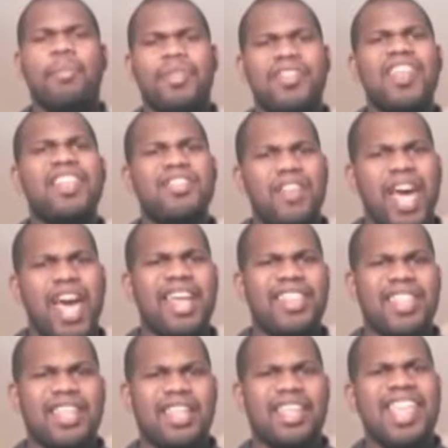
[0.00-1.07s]
But then you
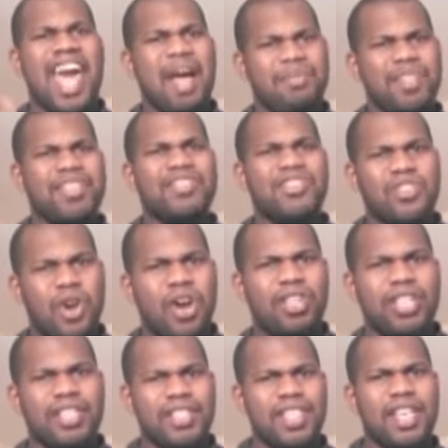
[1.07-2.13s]
had the Captain
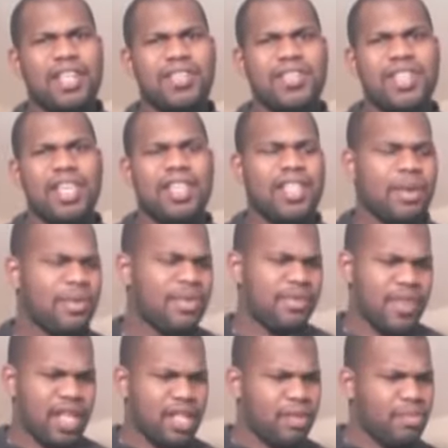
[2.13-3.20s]
Scarlet DLC that was
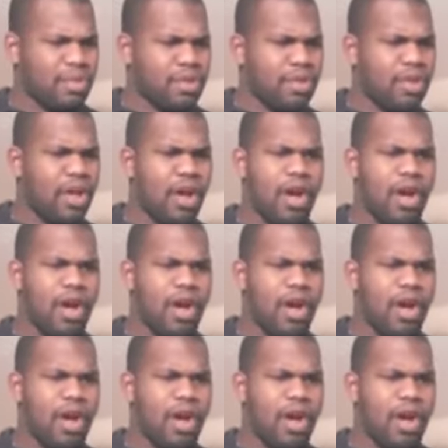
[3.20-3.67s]
available